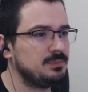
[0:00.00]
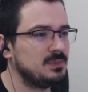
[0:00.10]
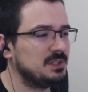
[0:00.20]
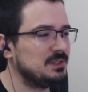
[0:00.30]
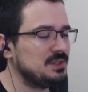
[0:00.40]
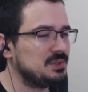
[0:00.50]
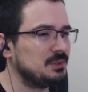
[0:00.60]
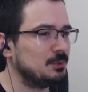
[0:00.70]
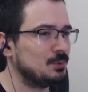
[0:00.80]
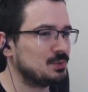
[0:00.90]
At least
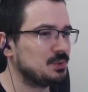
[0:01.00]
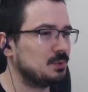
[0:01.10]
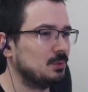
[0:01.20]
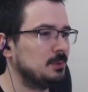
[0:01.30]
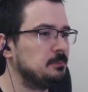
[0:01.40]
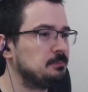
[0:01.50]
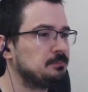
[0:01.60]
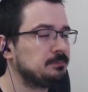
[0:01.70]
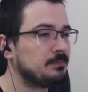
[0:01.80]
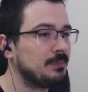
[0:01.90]
it looks cool.
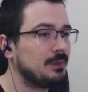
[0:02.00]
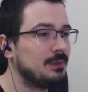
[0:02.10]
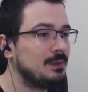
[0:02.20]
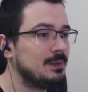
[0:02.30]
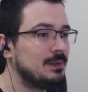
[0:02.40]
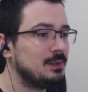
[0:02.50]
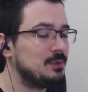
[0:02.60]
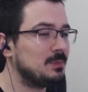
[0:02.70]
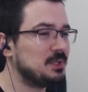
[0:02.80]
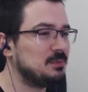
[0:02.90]
You
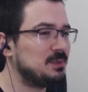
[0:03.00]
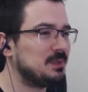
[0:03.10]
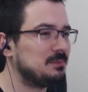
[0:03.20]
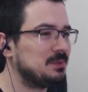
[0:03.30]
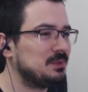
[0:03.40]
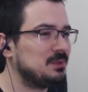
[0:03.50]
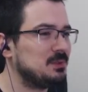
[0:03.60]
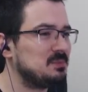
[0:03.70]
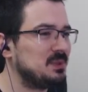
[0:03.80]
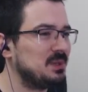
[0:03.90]
might be tempted
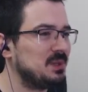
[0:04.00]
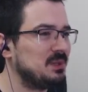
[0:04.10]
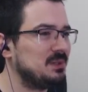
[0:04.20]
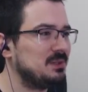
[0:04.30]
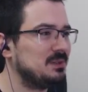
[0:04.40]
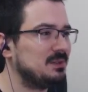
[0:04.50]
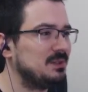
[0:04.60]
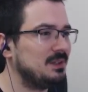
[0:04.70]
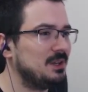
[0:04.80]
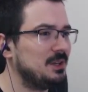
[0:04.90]
to play
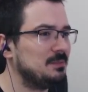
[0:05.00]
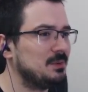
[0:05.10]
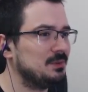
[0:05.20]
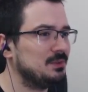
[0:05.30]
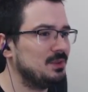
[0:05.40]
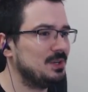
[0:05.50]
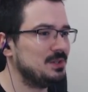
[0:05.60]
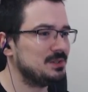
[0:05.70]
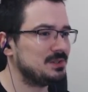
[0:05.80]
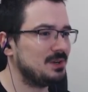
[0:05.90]
the game on
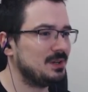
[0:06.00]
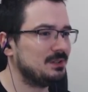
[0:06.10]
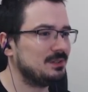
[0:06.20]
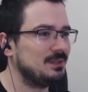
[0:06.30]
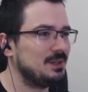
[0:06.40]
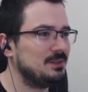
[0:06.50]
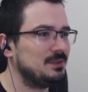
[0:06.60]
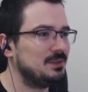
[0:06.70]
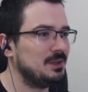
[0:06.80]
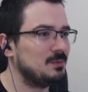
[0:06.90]
release, right? Get
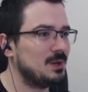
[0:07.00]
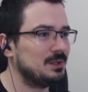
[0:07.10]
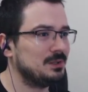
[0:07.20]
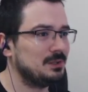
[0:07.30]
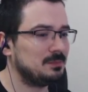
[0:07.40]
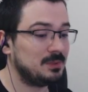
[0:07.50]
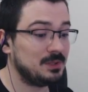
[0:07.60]
it day one and play